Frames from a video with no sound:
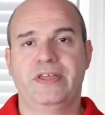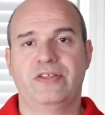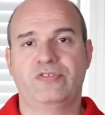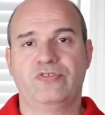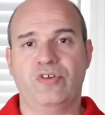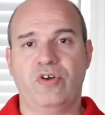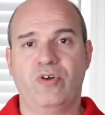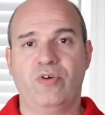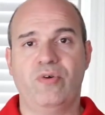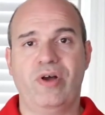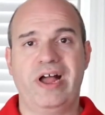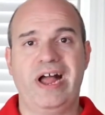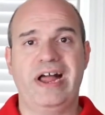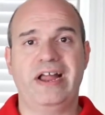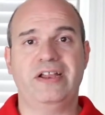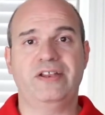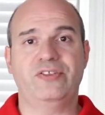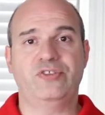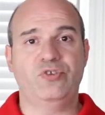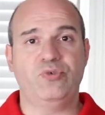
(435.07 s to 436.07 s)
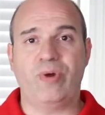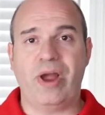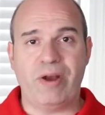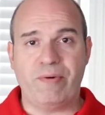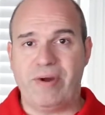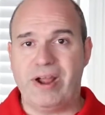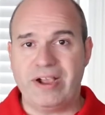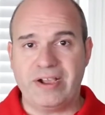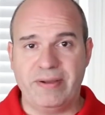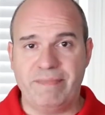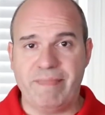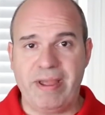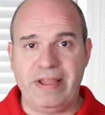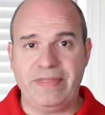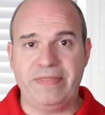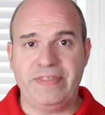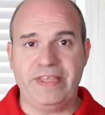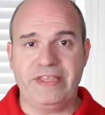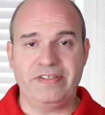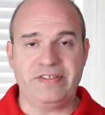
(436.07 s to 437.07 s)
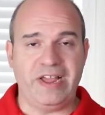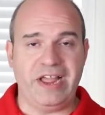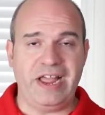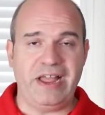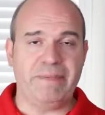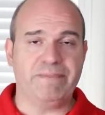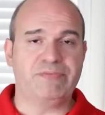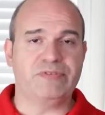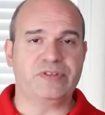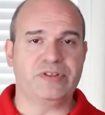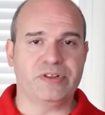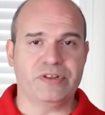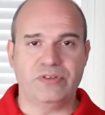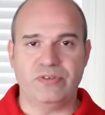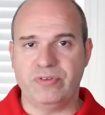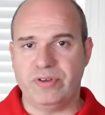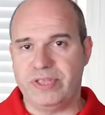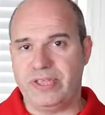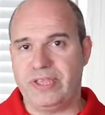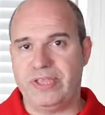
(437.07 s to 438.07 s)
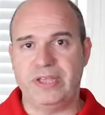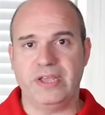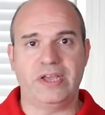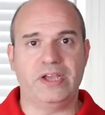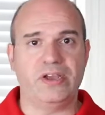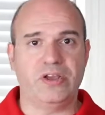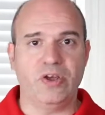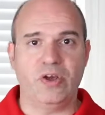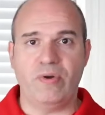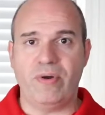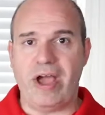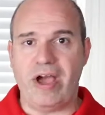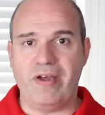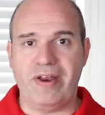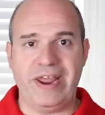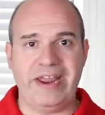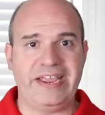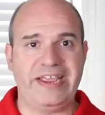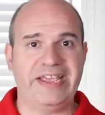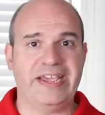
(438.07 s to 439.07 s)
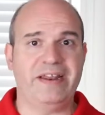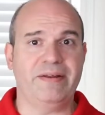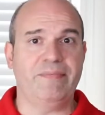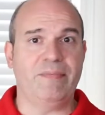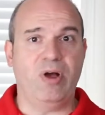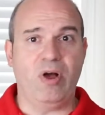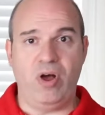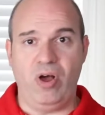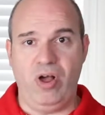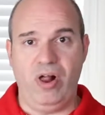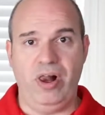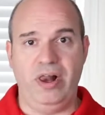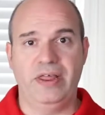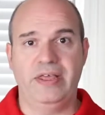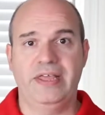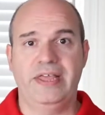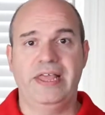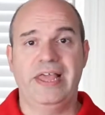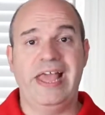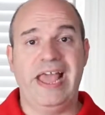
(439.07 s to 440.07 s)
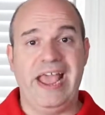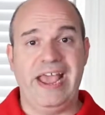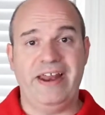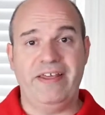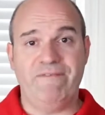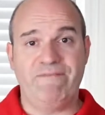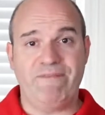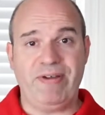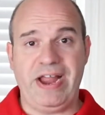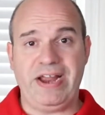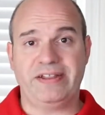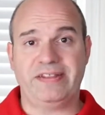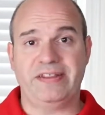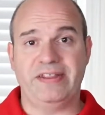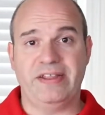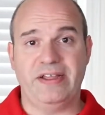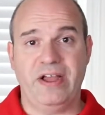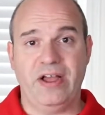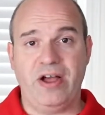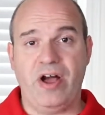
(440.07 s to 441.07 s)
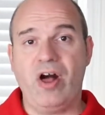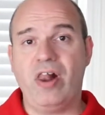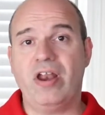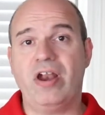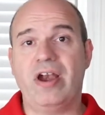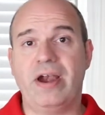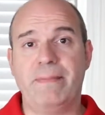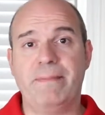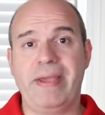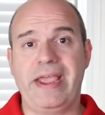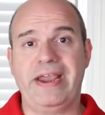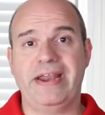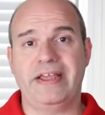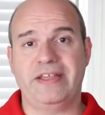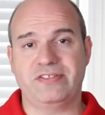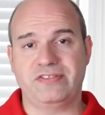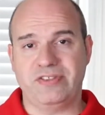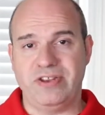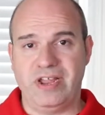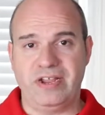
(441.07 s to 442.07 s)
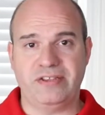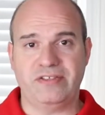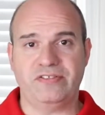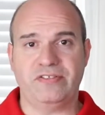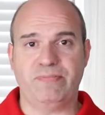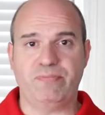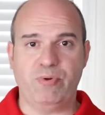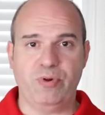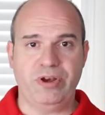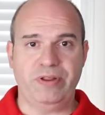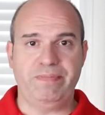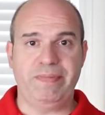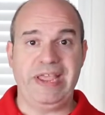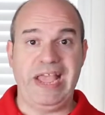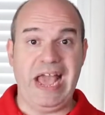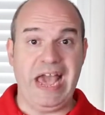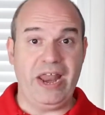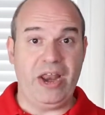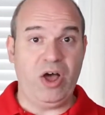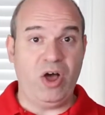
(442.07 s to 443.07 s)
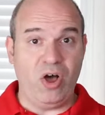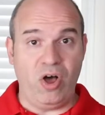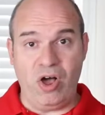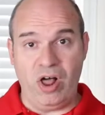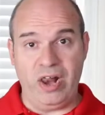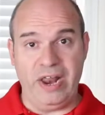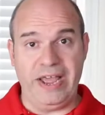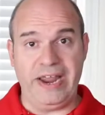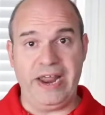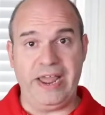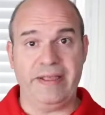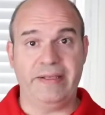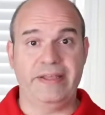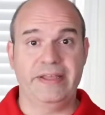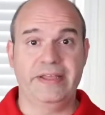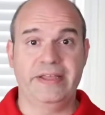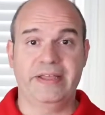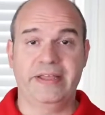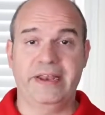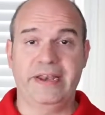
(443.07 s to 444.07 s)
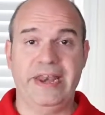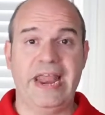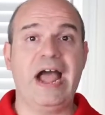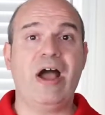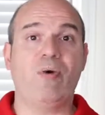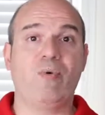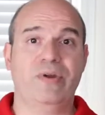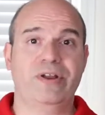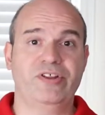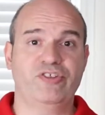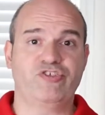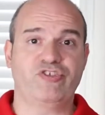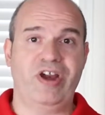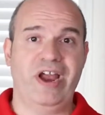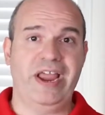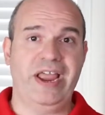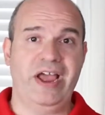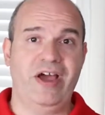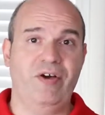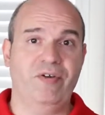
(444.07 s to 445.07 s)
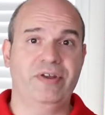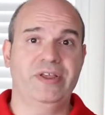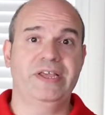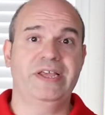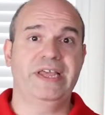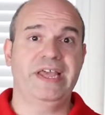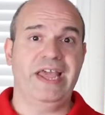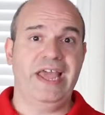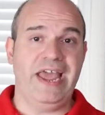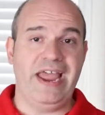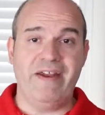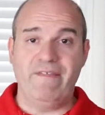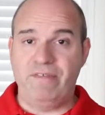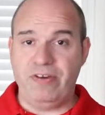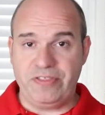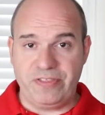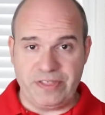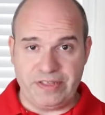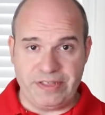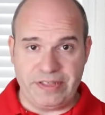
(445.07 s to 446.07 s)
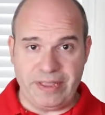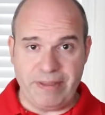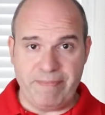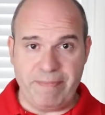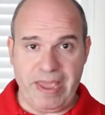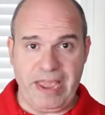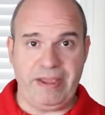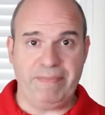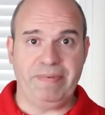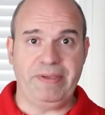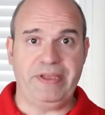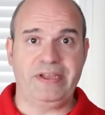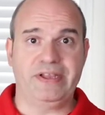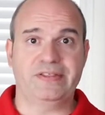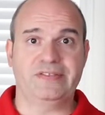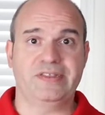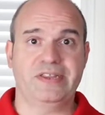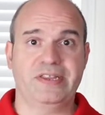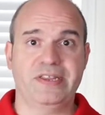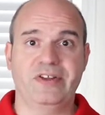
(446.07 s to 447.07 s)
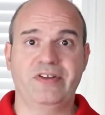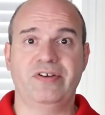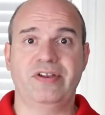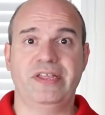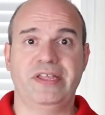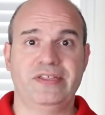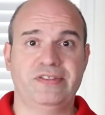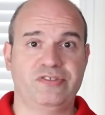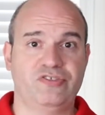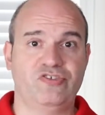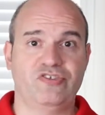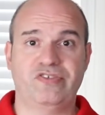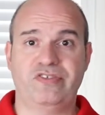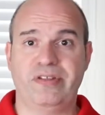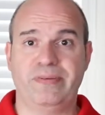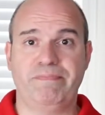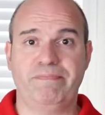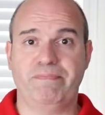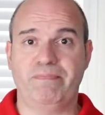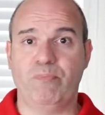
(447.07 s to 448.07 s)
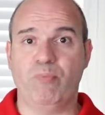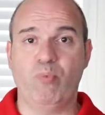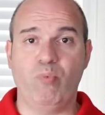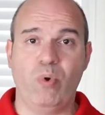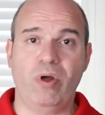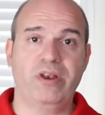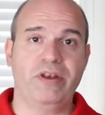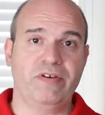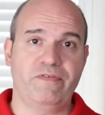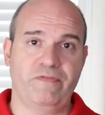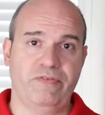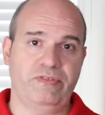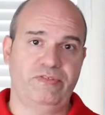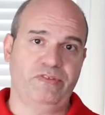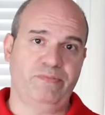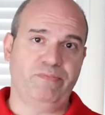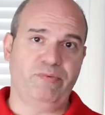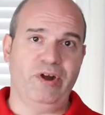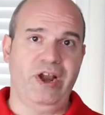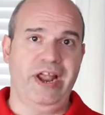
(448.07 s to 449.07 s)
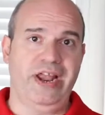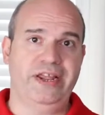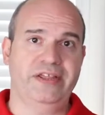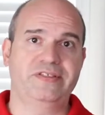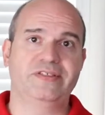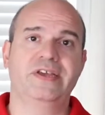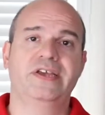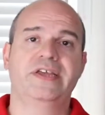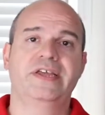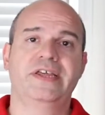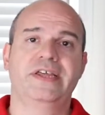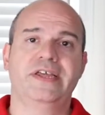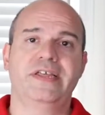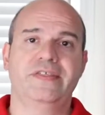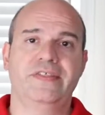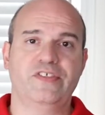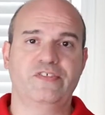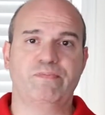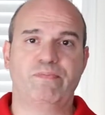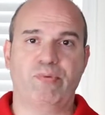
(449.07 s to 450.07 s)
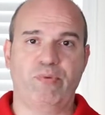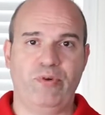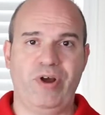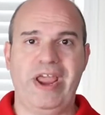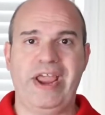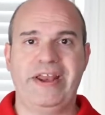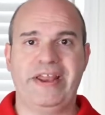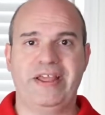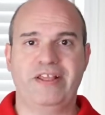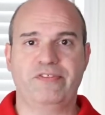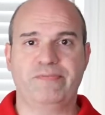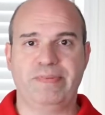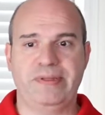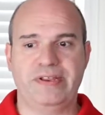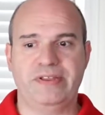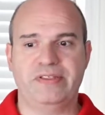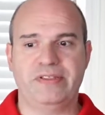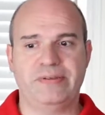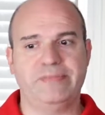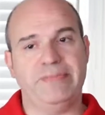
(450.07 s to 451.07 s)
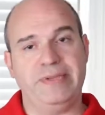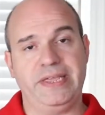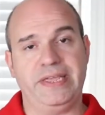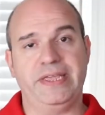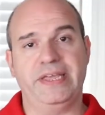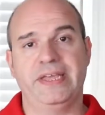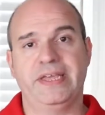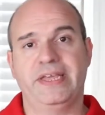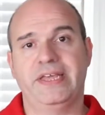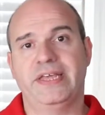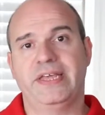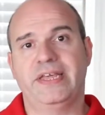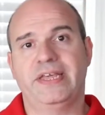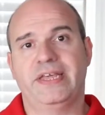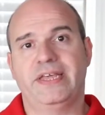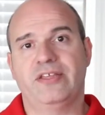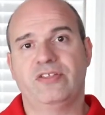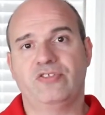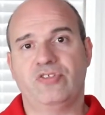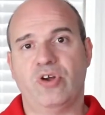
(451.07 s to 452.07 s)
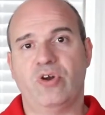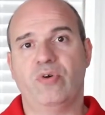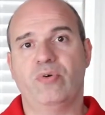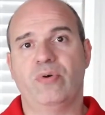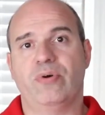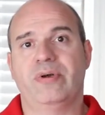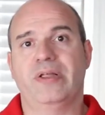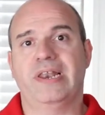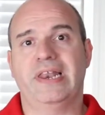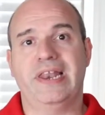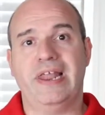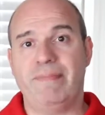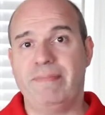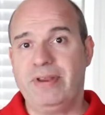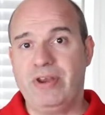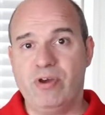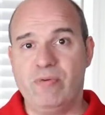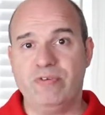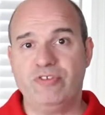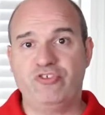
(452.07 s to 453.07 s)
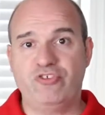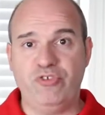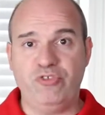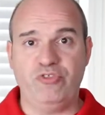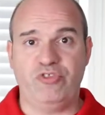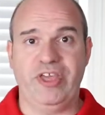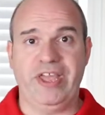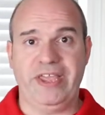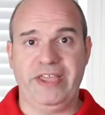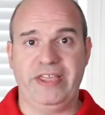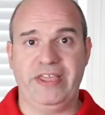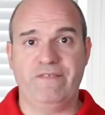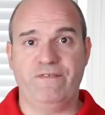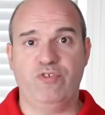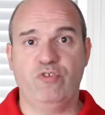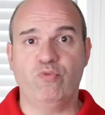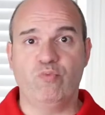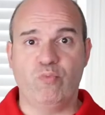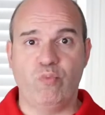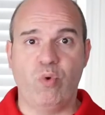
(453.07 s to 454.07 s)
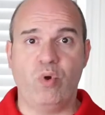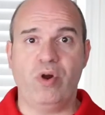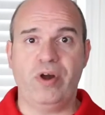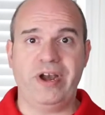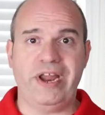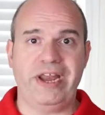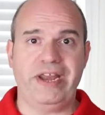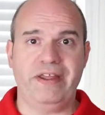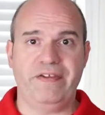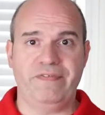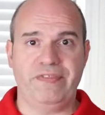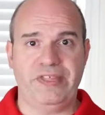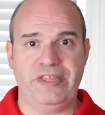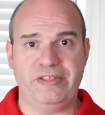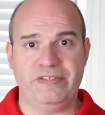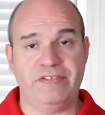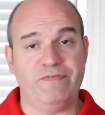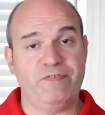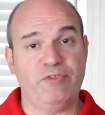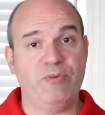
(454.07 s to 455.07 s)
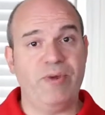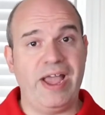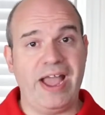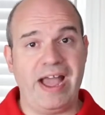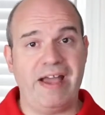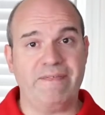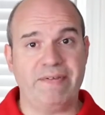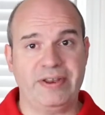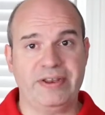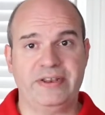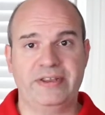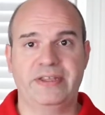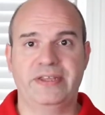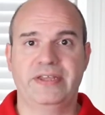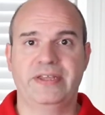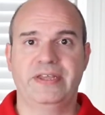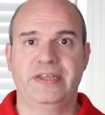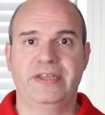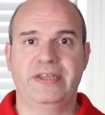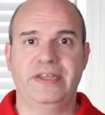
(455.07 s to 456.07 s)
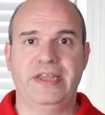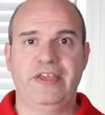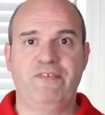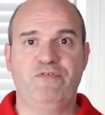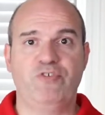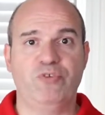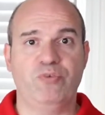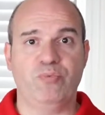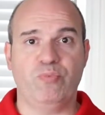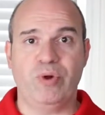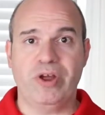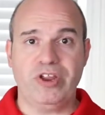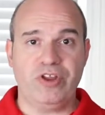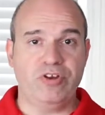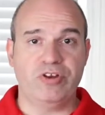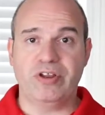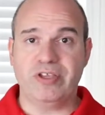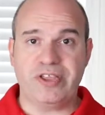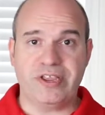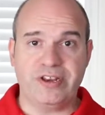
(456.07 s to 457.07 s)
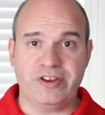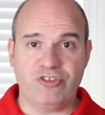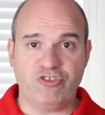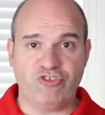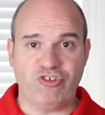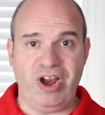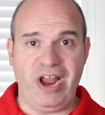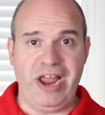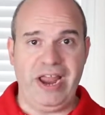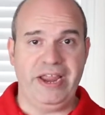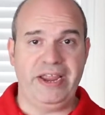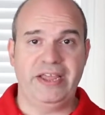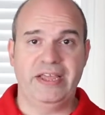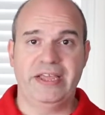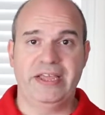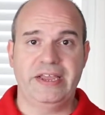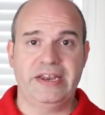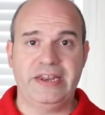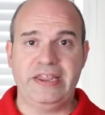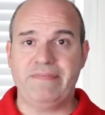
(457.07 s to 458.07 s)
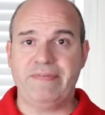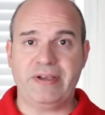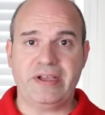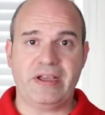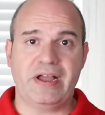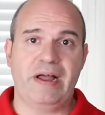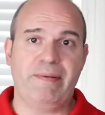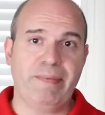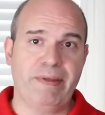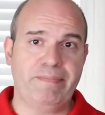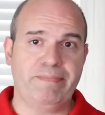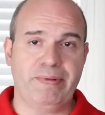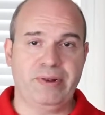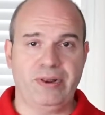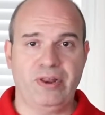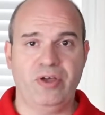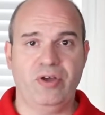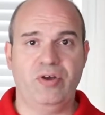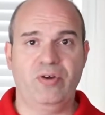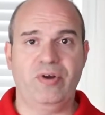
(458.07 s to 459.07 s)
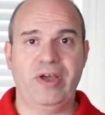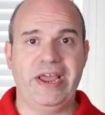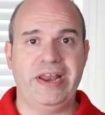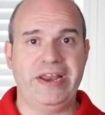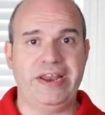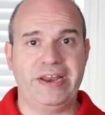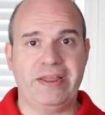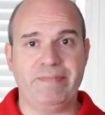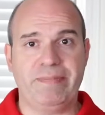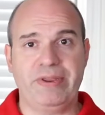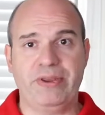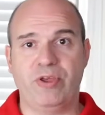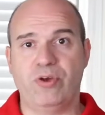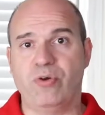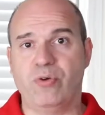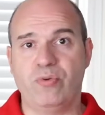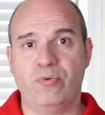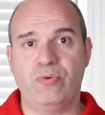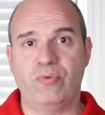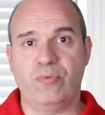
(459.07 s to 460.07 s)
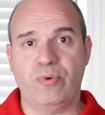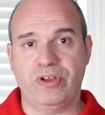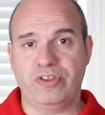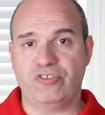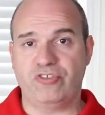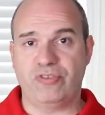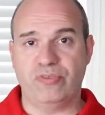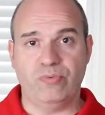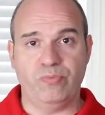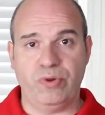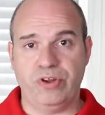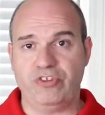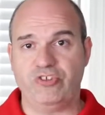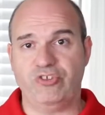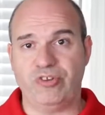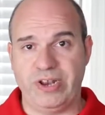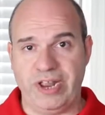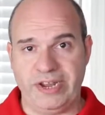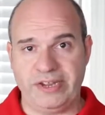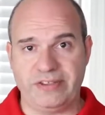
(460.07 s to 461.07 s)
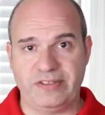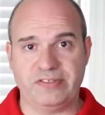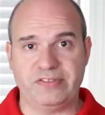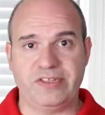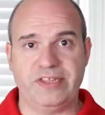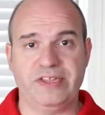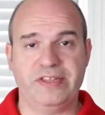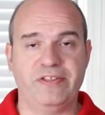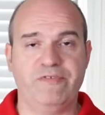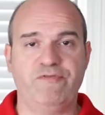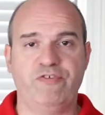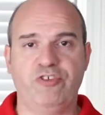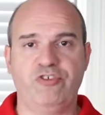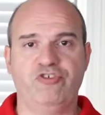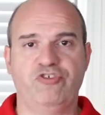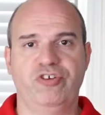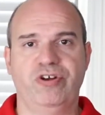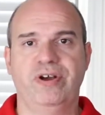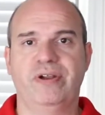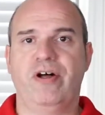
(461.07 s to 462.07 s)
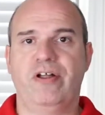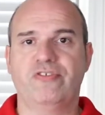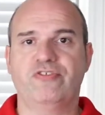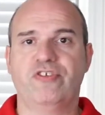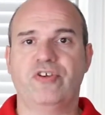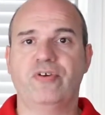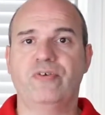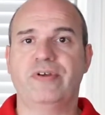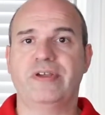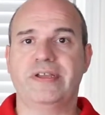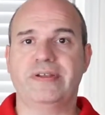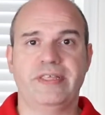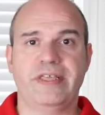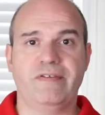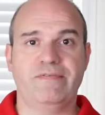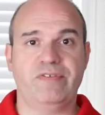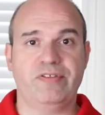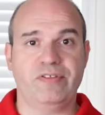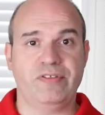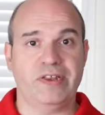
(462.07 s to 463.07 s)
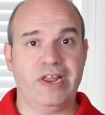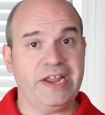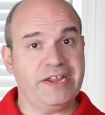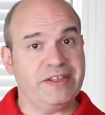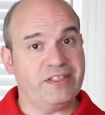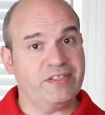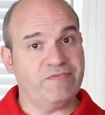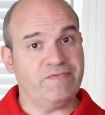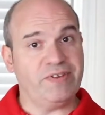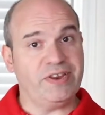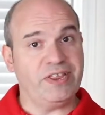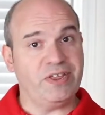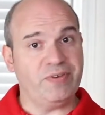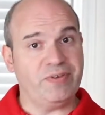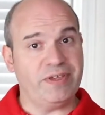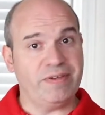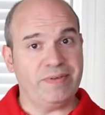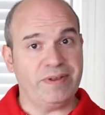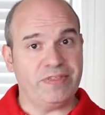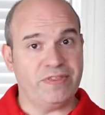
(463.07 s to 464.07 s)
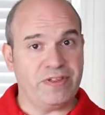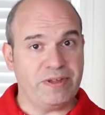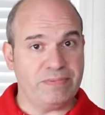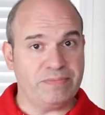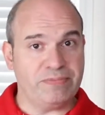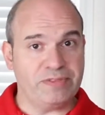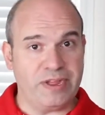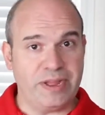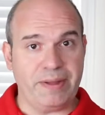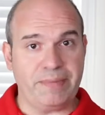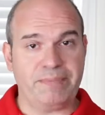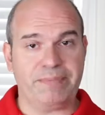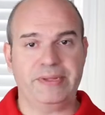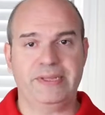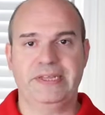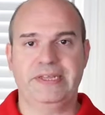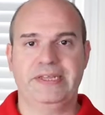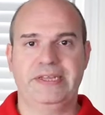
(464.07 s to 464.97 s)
So do I recommend these? Absolutely. Go out and get them all. And in fact, all Haramain has not disappointed me at all. And I now want to try out everything that they make because it literally is just a wonderful surprise this brand has been to me. So let me know what you think. If you've worn any of these, if you haven't, what you're looking to try, leave a comment below and then let me know what you'd like to see in the future. Also, if you like this video, give it a thumbs up.